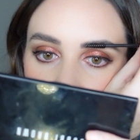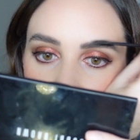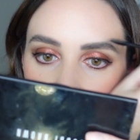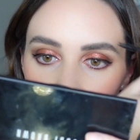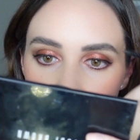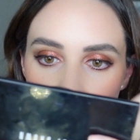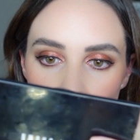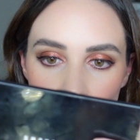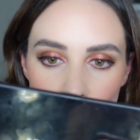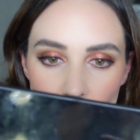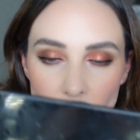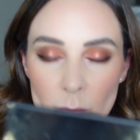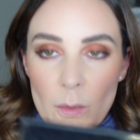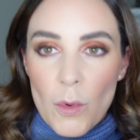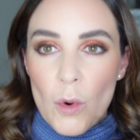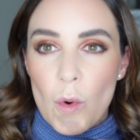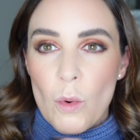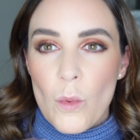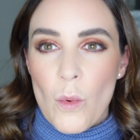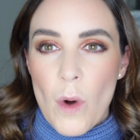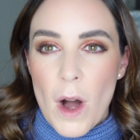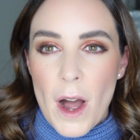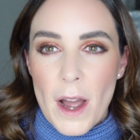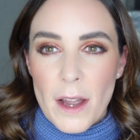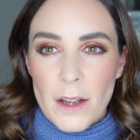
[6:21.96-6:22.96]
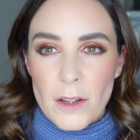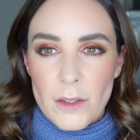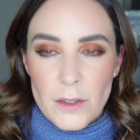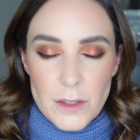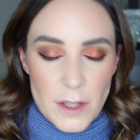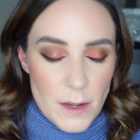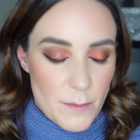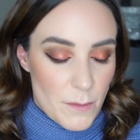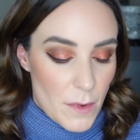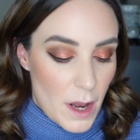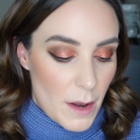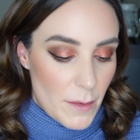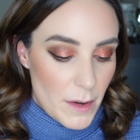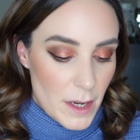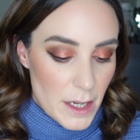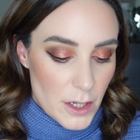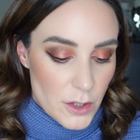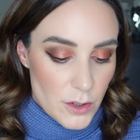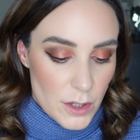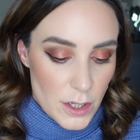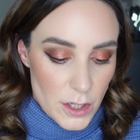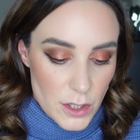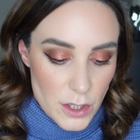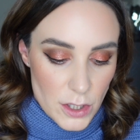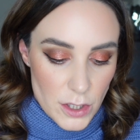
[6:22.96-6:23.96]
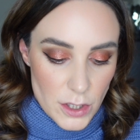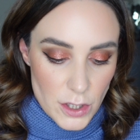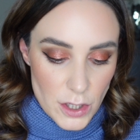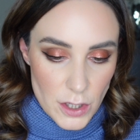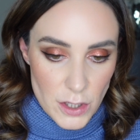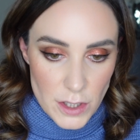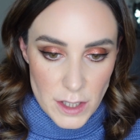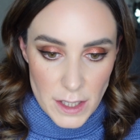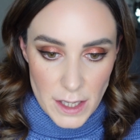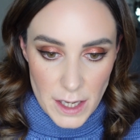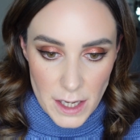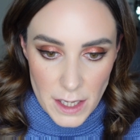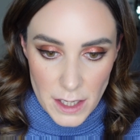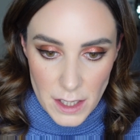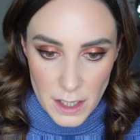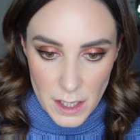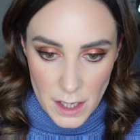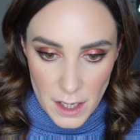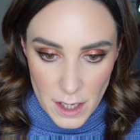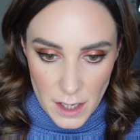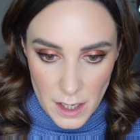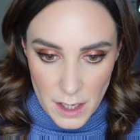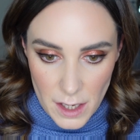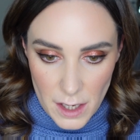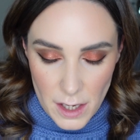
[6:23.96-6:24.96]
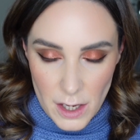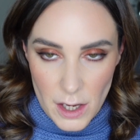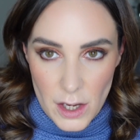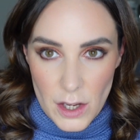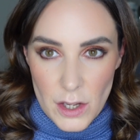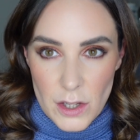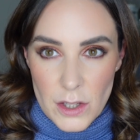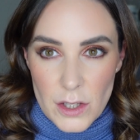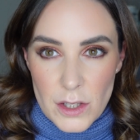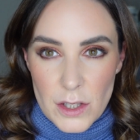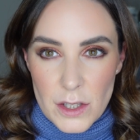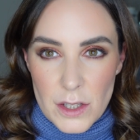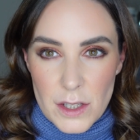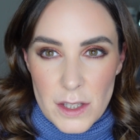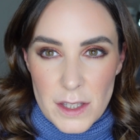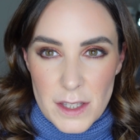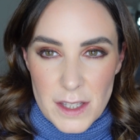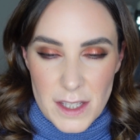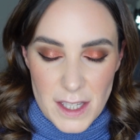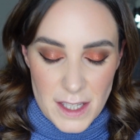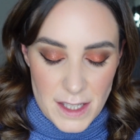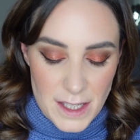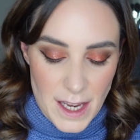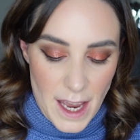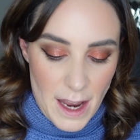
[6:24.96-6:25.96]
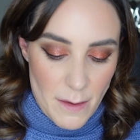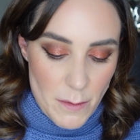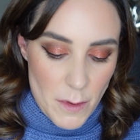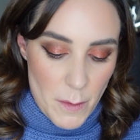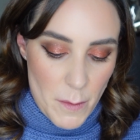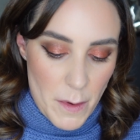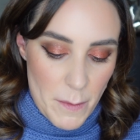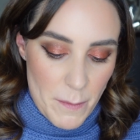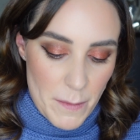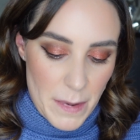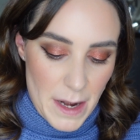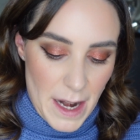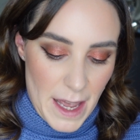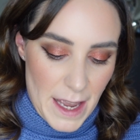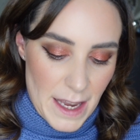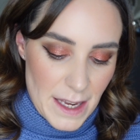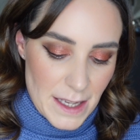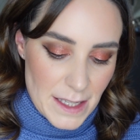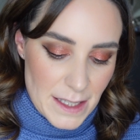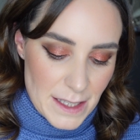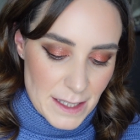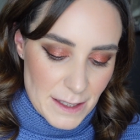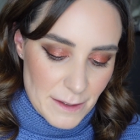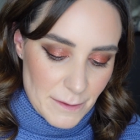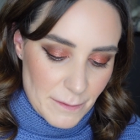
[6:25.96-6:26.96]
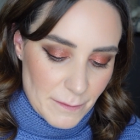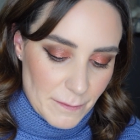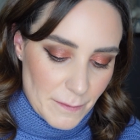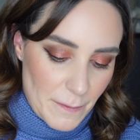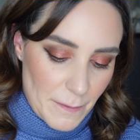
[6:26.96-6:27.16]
I don't want them all wild, I'm literally just using it to tame them in place.